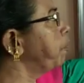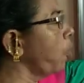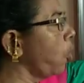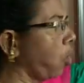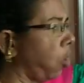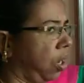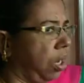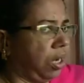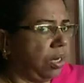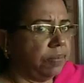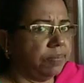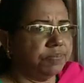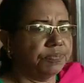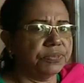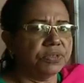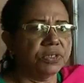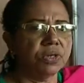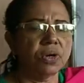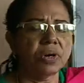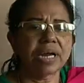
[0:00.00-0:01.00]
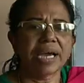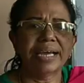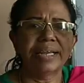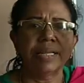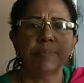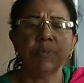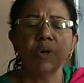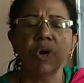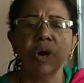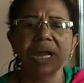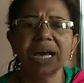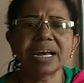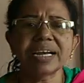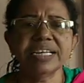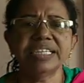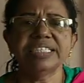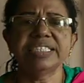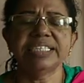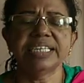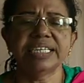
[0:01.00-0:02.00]
pole or at the polar
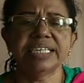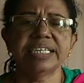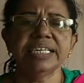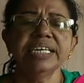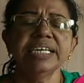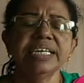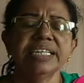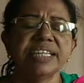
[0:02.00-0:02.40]
region,